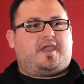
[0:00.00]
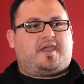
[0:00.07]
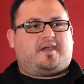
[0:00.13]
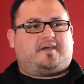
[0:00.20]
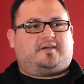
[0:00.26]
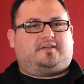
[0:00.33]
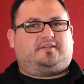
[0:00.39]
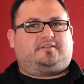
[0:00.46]

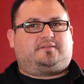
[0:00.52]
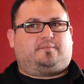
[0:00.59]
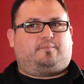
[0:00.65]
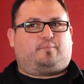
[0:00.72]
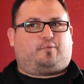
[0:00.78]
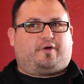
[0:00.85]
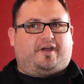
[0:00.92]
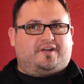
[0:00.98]
And
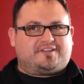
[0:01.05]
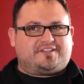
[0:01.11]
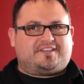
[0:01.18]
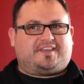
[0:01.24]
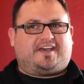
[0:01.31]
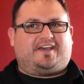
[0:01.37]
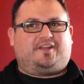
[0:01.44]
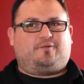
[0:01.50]
prior to
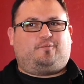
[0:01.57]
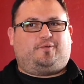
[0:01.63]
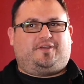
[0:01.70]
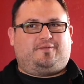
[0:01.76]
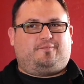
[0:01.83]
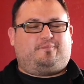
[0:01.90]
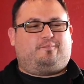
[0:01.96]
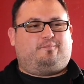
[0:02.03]
that, we